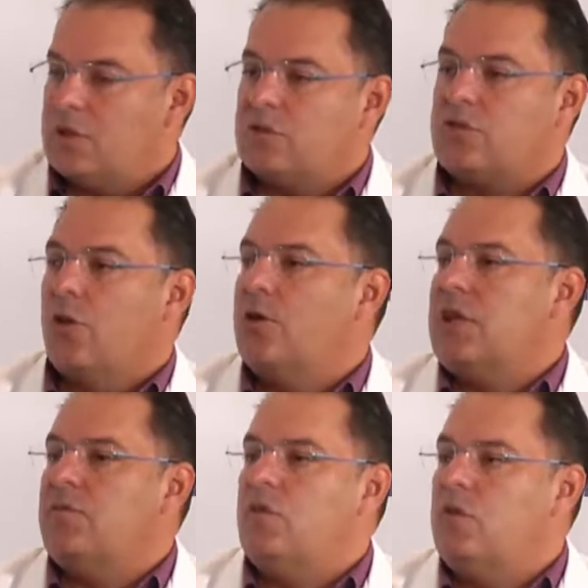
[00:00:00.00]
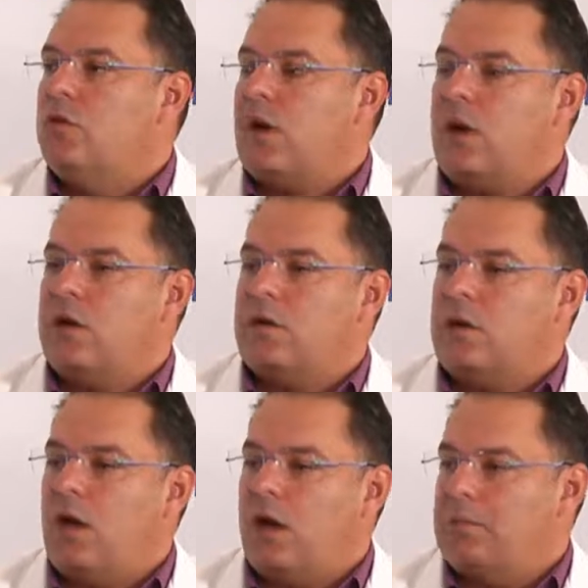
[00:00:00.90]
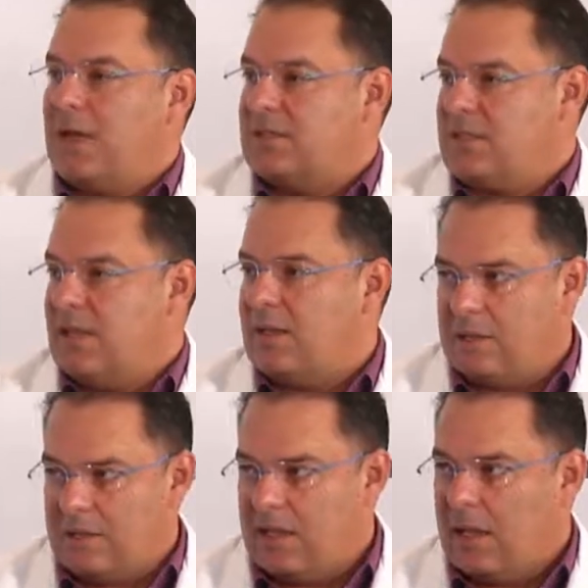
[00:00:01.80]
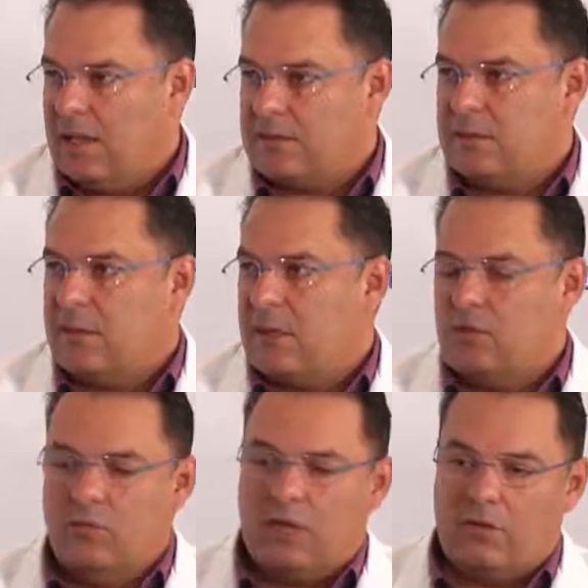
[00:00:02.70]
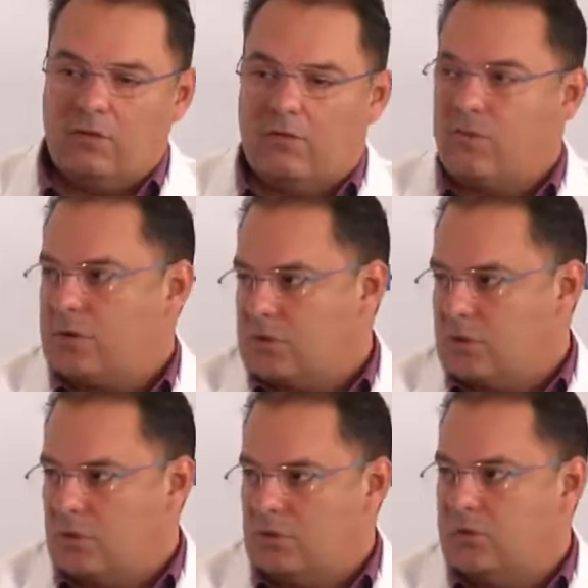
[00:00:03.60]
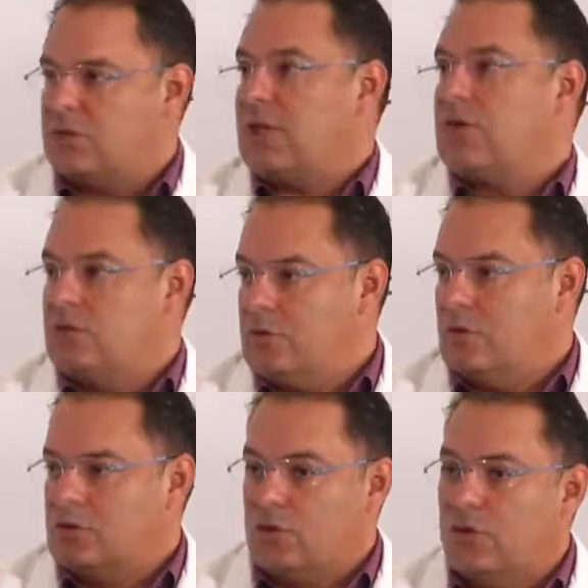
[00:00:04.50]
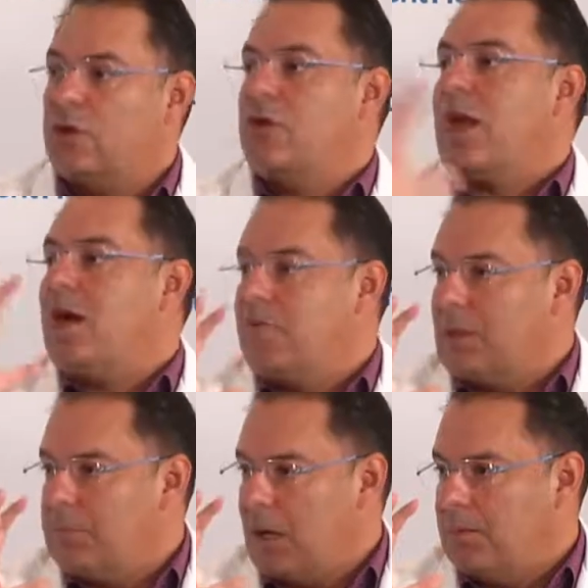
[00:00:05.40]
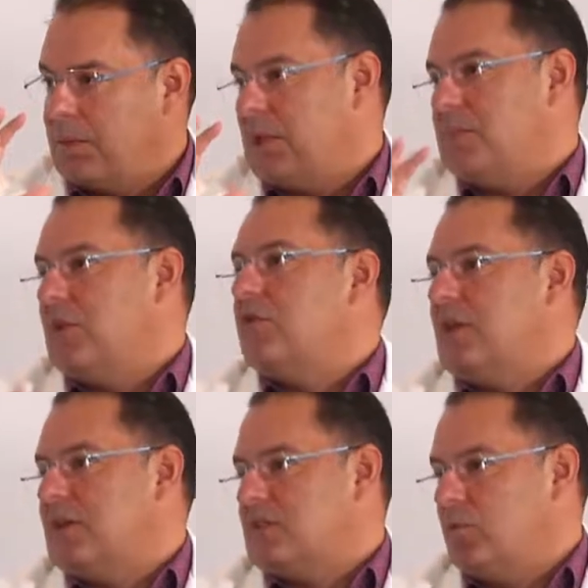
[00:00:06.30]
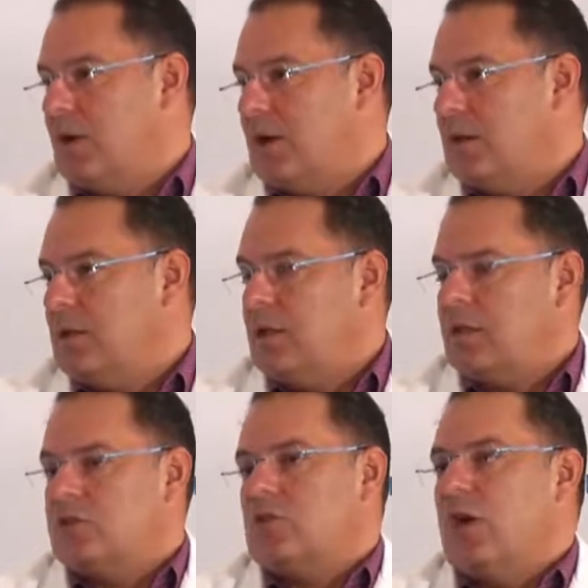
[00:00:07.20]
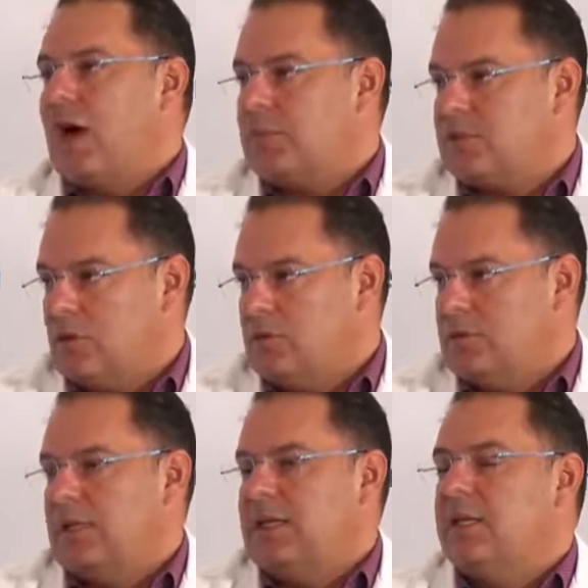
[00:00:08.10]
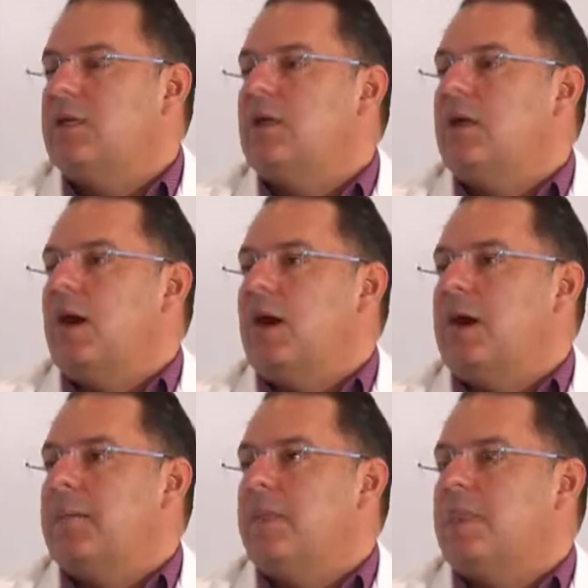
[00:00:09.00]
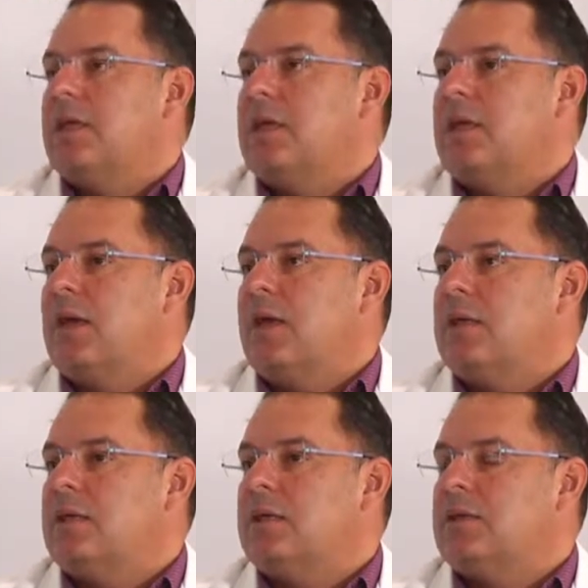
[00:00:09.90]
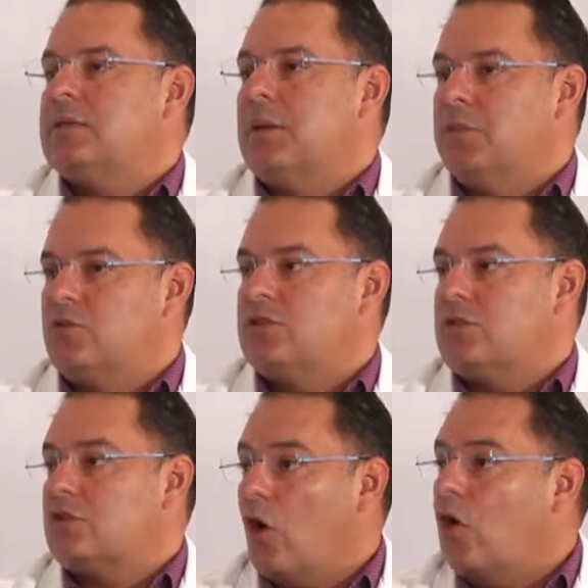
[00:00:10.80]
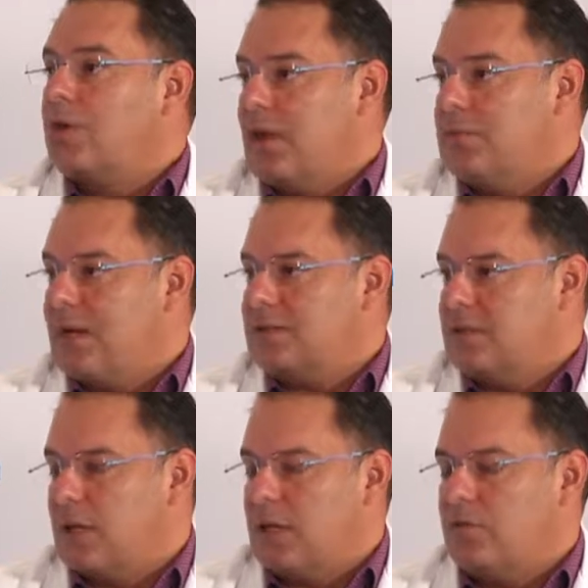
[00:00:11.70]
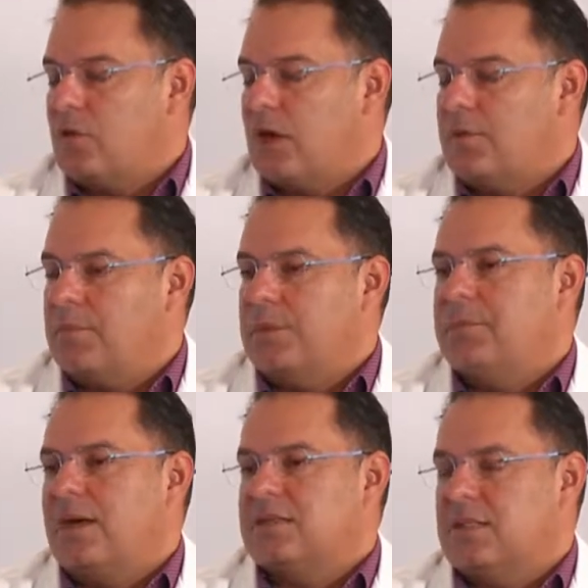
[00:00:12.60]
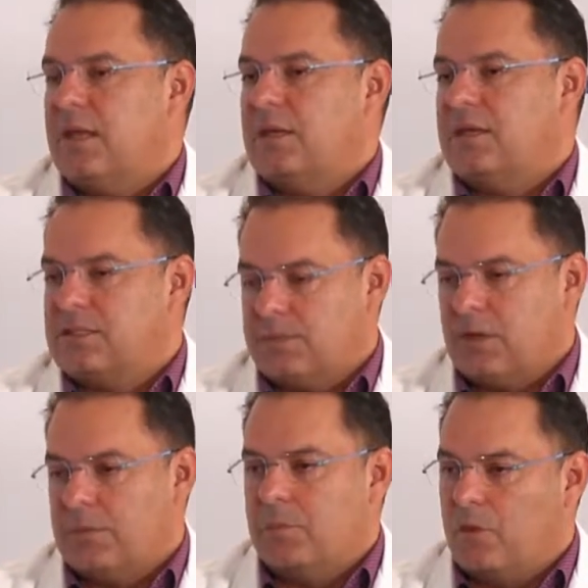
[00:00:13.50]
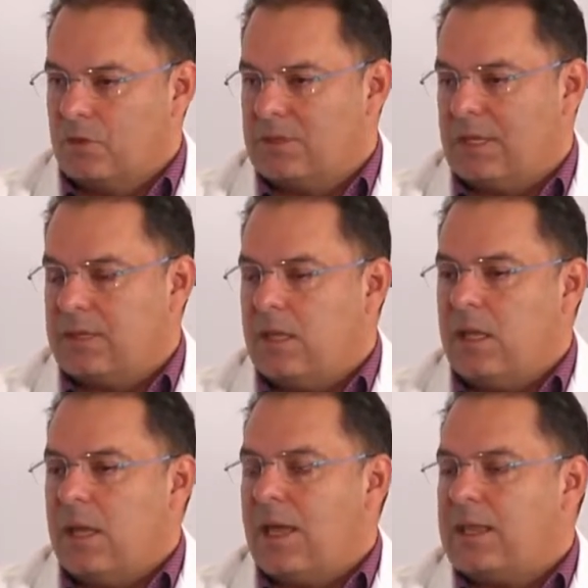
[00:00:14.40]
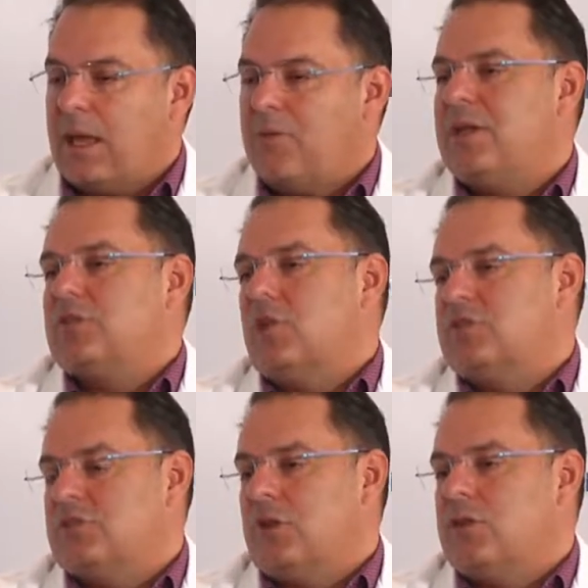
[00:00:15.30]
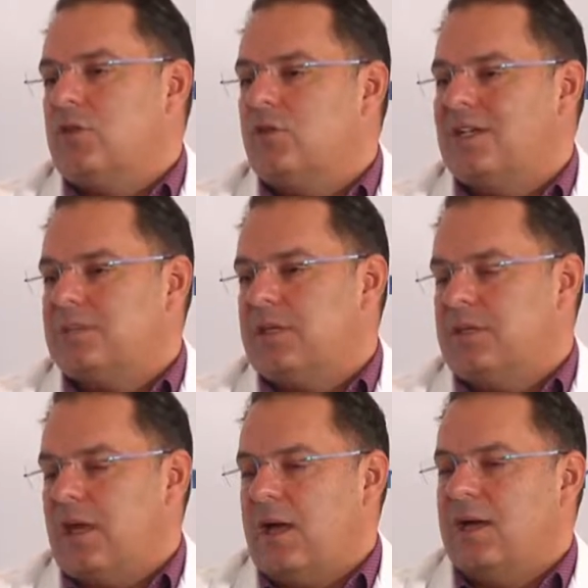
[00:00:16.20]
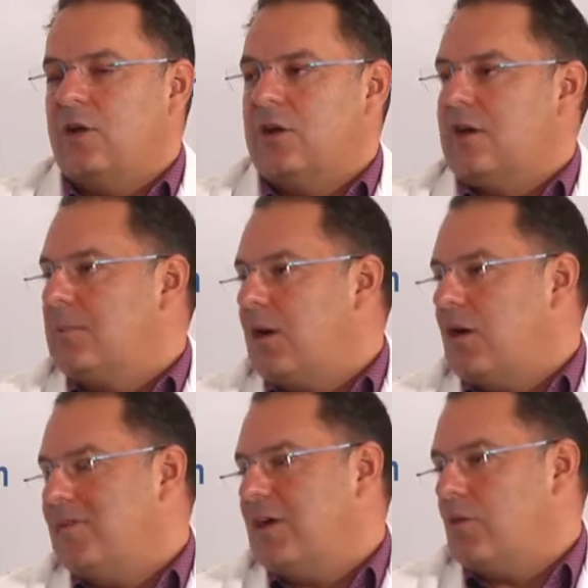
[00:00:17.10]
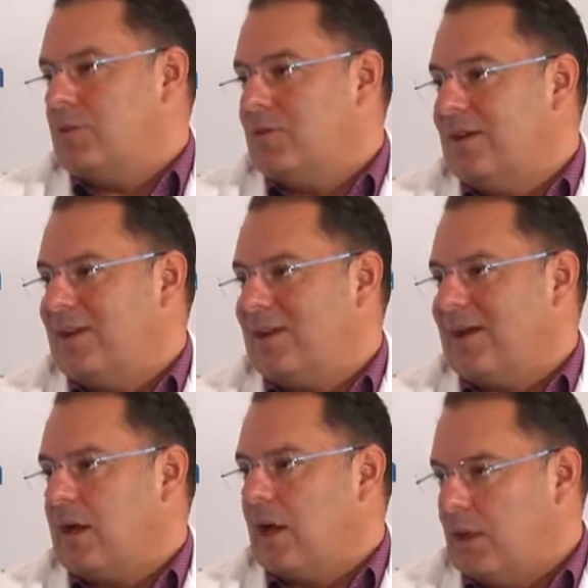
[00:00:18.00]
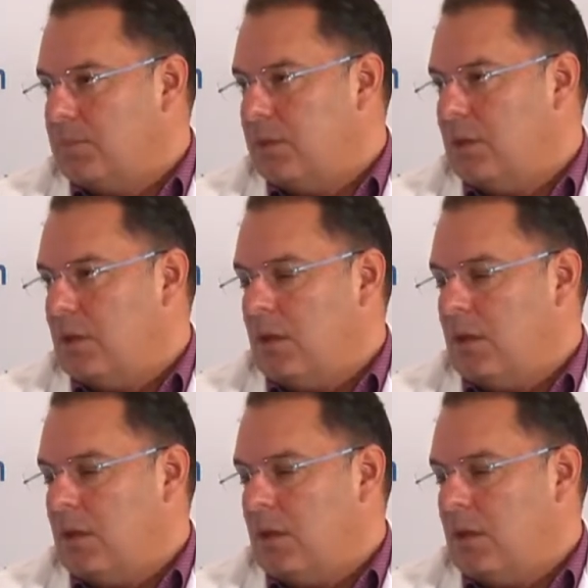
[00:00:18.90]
So if you are not vaccinated yet and you get your first dose, your second dose, you are gonna have that bumping immunity as well. So absolutely getting the boosters or getting vaccinated if you haven't been vaccinated is very important. And I wanna touch on something you asked me earlier about how the community can help.